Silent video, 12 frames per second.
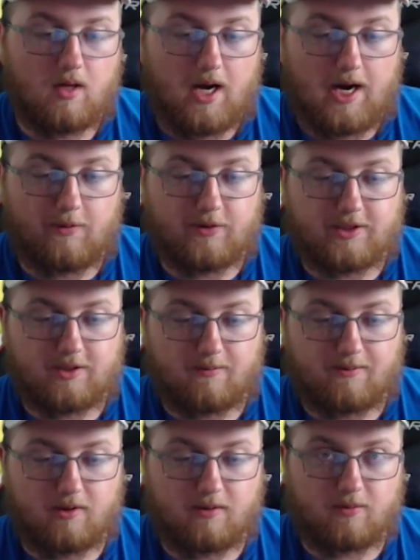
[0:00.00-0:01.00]
I want you to
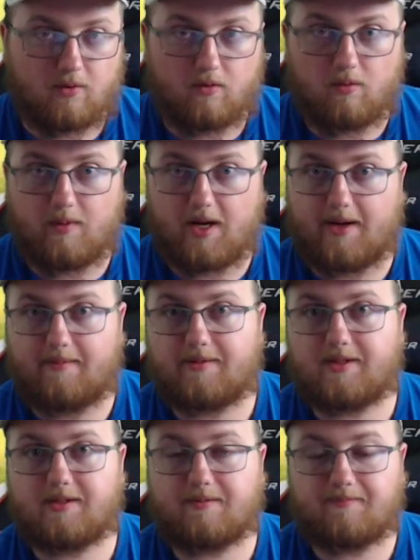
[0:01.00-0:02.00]
pull up Google
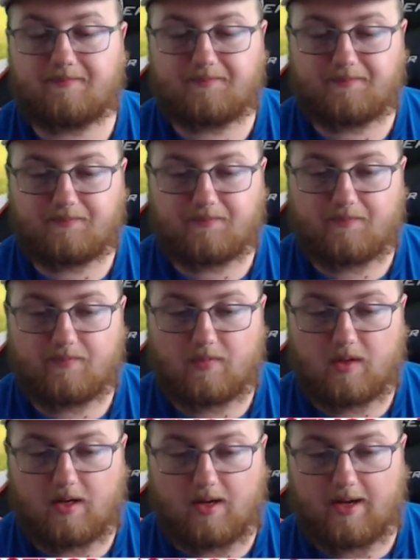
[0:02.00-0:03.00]
Maps,
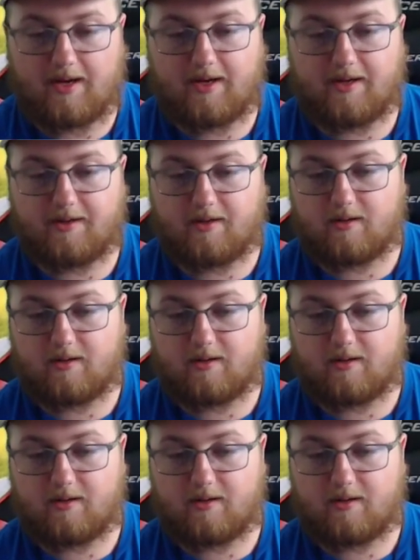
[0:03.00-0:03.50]
and